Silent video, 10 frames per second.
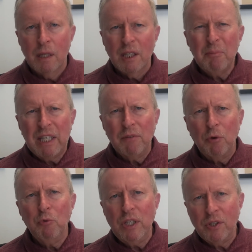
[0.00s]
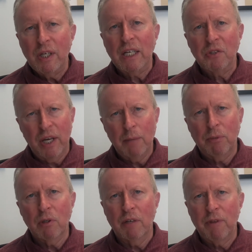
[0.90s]
Let me give a recent
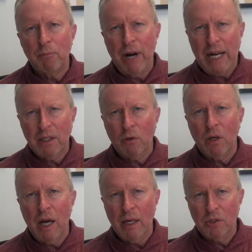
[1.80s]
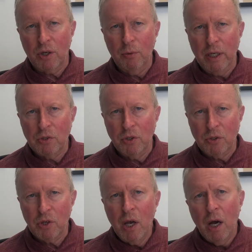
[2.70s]
example of the practical consequences.